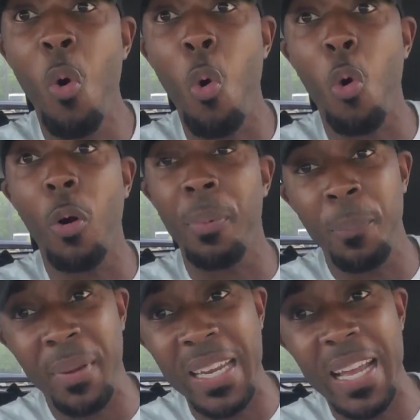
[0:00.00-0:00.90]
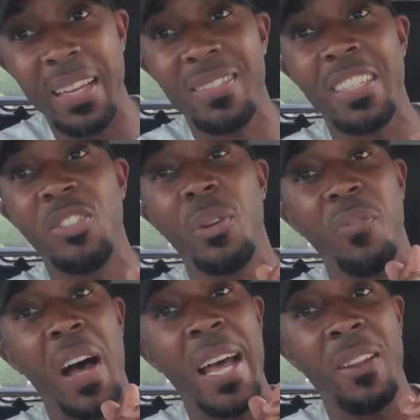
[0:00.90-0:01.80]
horrible BS that you can
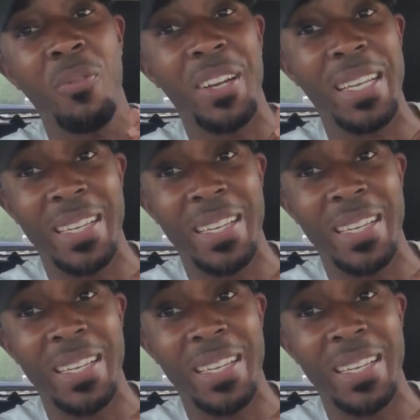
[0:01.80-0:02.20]
find over at the